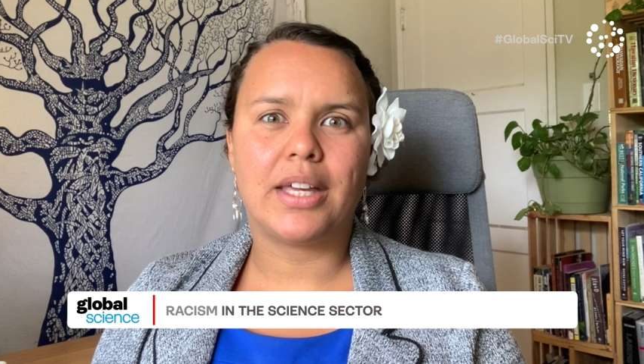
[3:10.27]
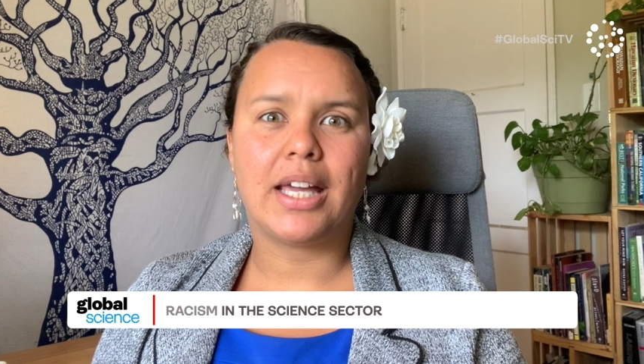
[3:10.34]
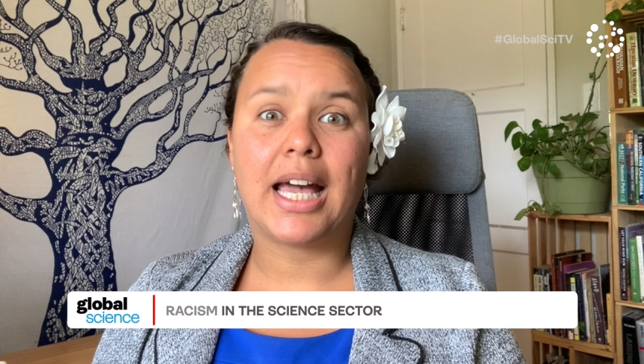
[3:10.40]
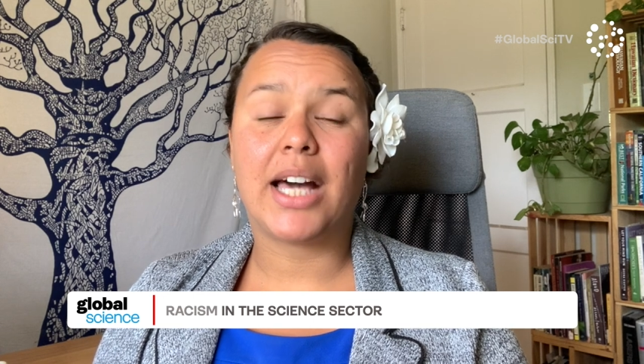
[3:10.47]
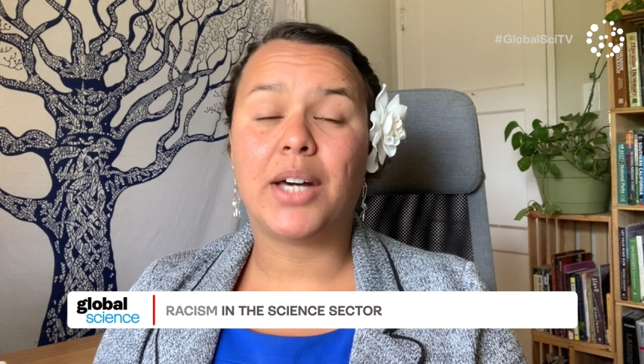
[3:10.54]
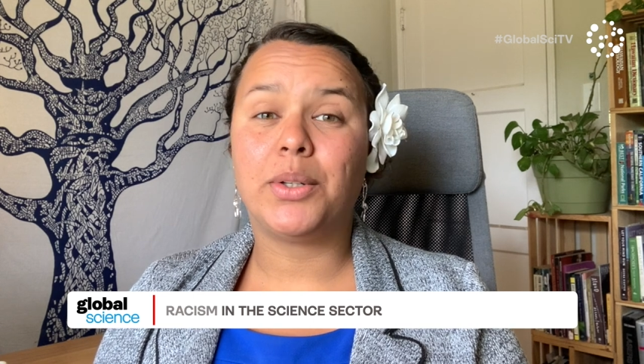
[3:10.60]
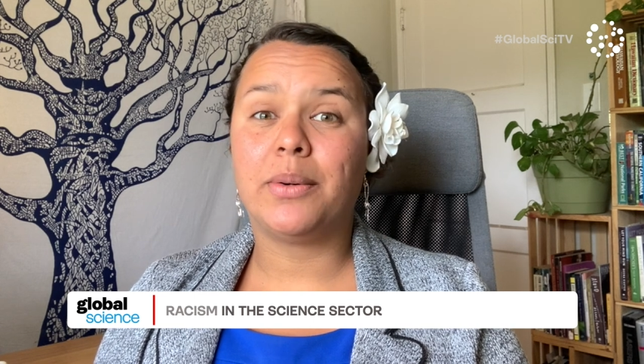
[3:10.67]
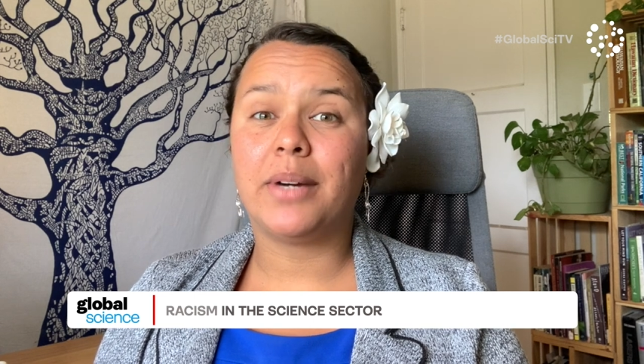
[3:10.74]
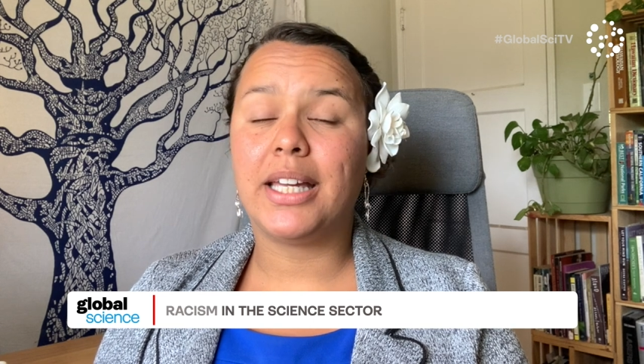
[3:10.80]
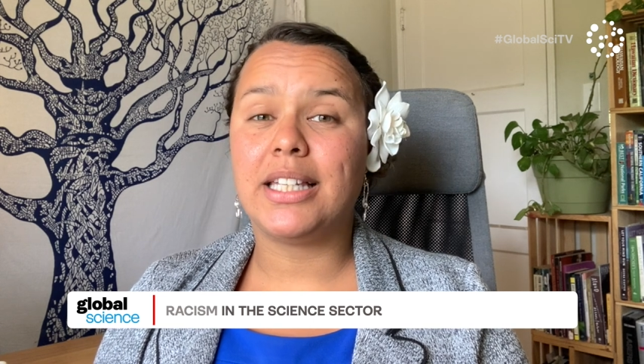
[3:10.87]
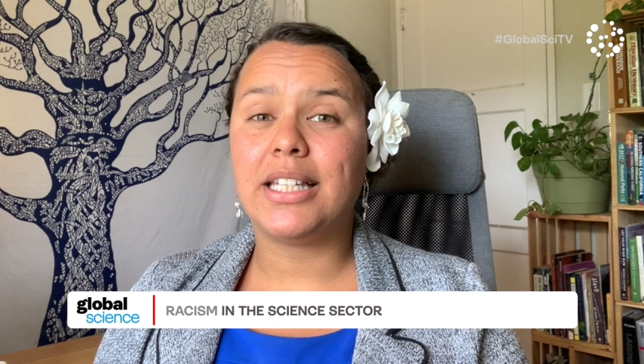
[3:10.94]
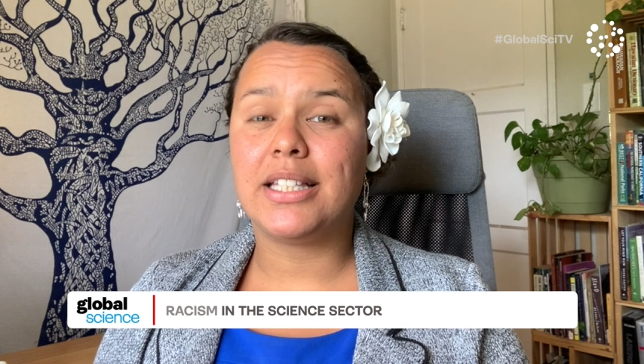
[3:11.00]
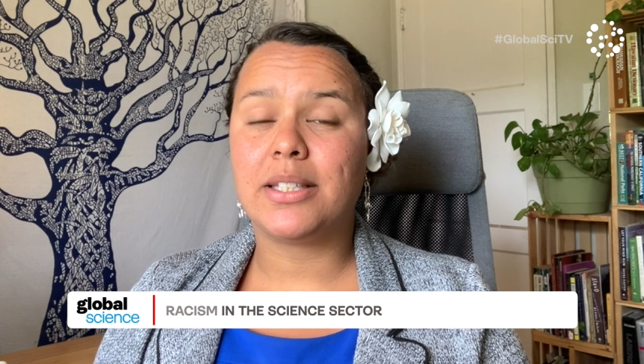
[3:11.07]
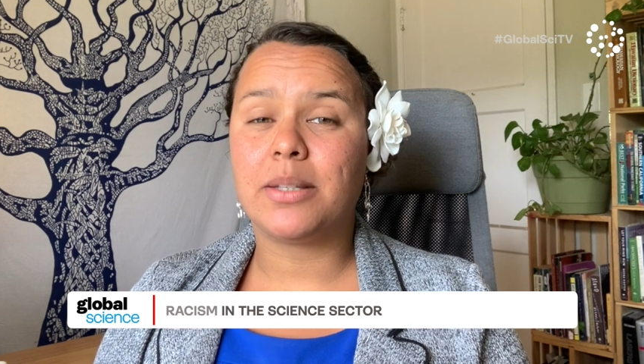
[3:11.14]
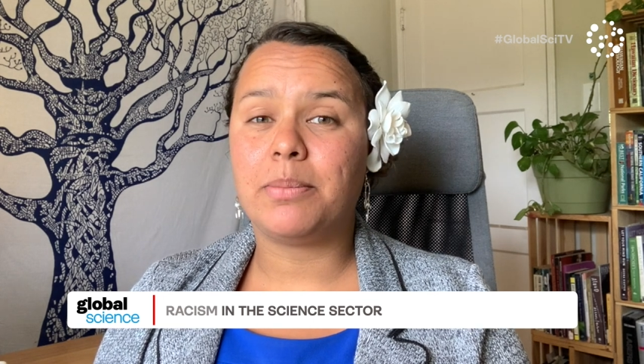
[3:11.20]
How do I
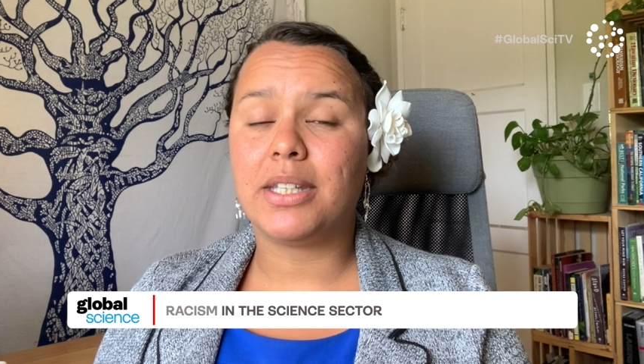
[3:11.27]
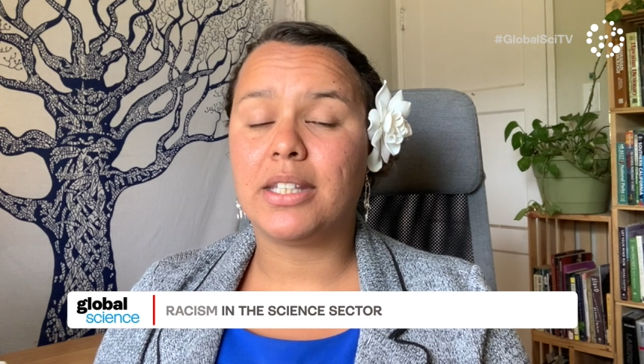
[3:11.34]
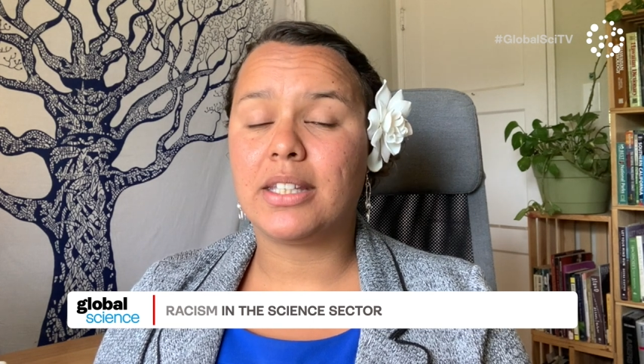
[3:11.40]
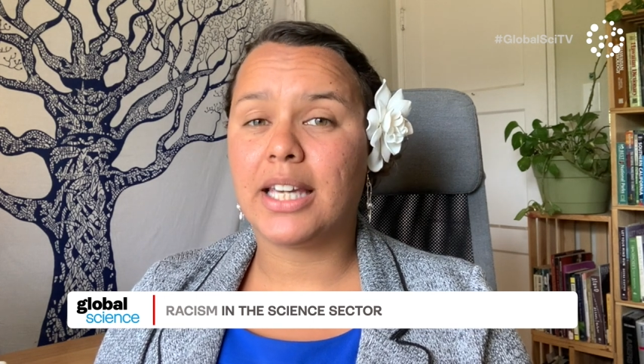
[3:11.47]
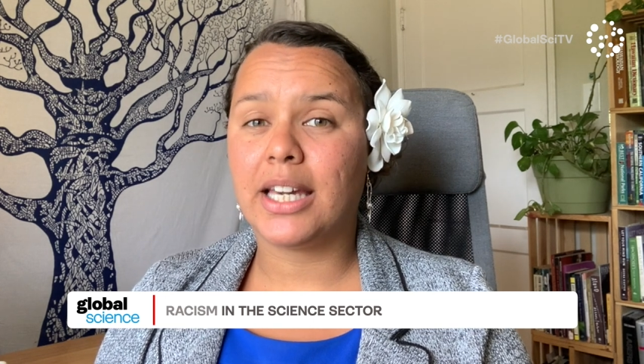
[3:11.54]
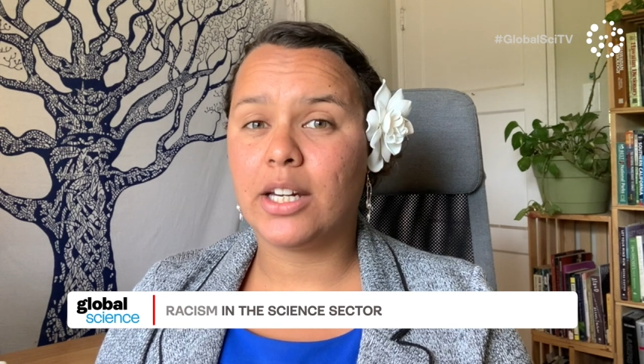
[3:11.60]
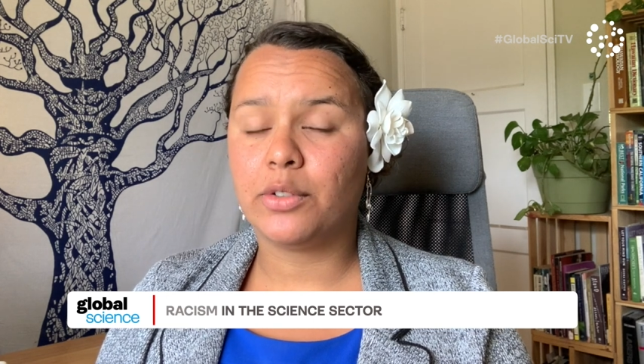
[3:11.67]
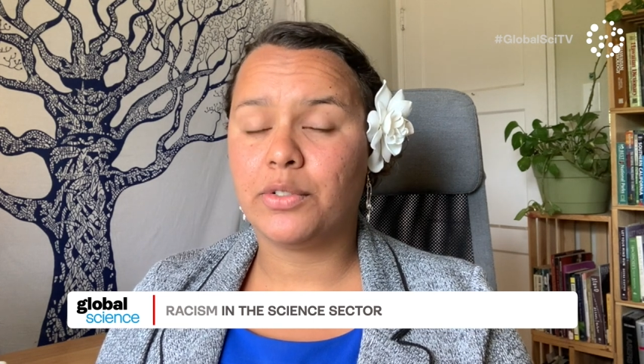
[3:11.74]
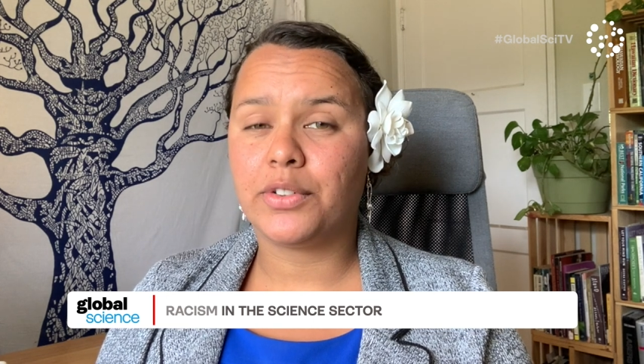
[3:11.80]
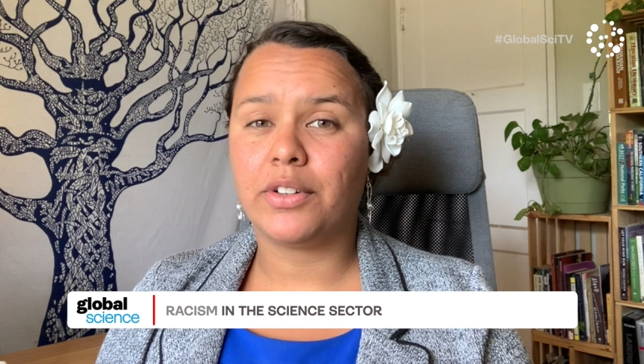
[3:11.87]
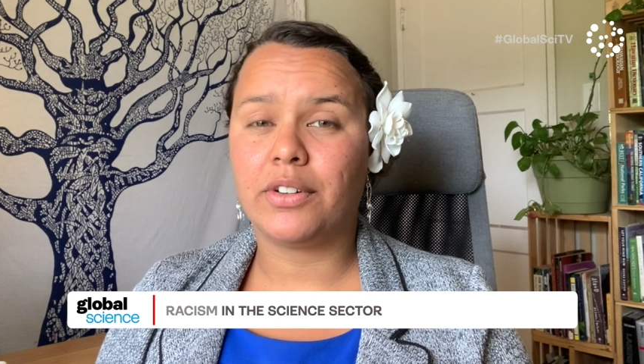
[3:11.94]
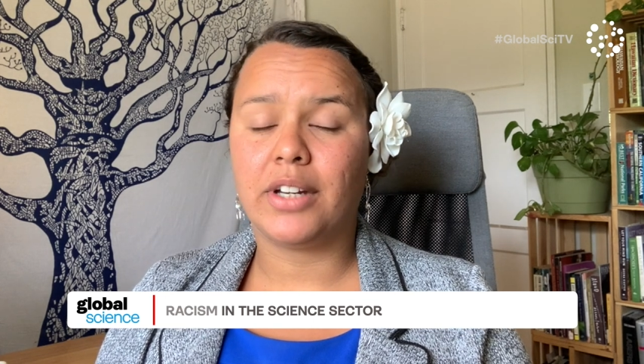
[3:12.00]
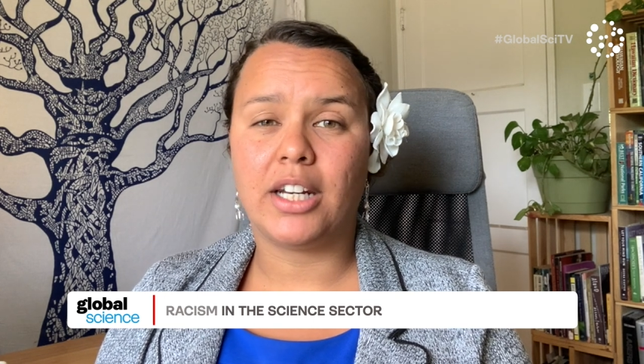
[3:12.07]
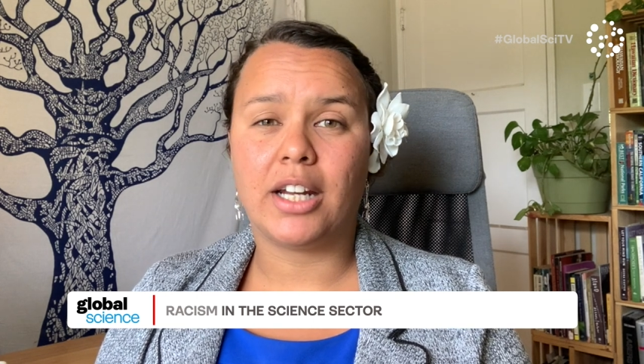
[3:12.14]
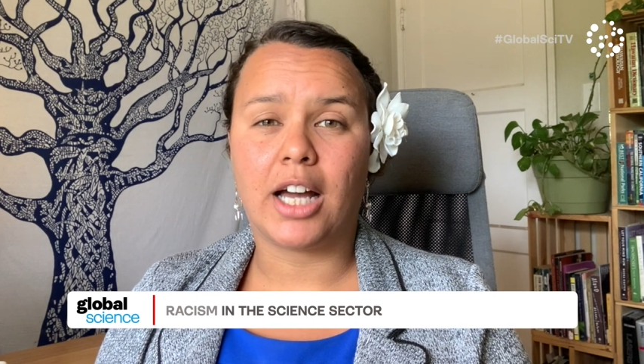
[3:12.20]
need to be
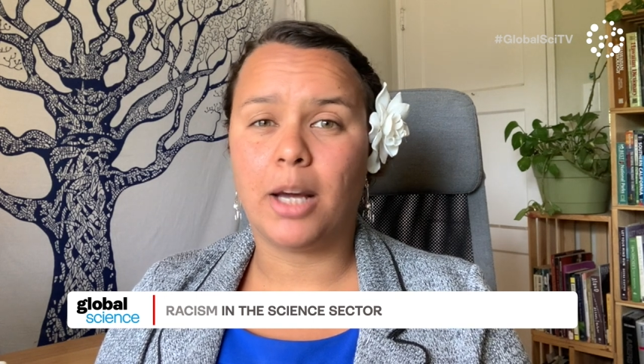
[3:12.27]
careful and